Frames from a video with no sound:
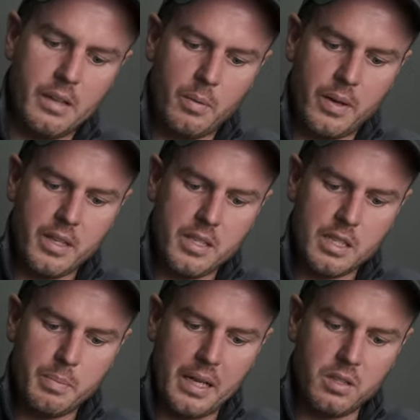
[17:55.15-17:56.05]
now when this
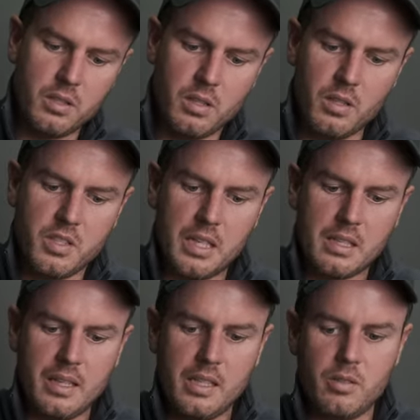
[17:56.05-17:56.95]
expands, you've got another
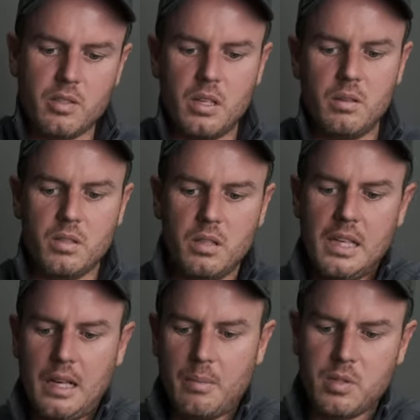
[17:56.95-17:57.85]
6 litre or so you
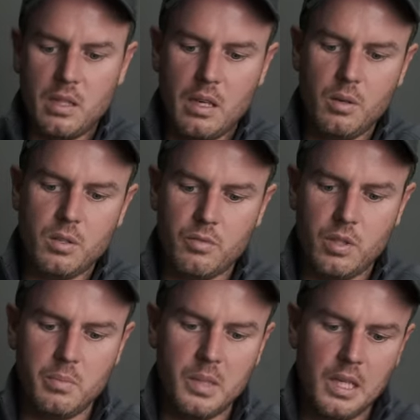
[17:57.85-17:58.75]
get absolutely loads of
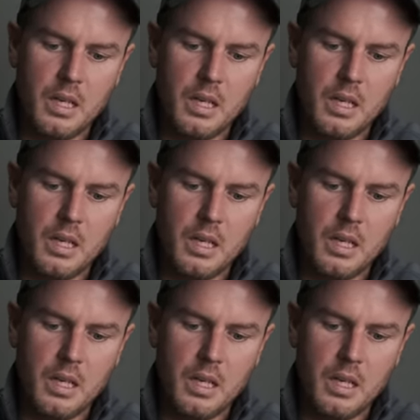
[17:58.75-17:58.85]
room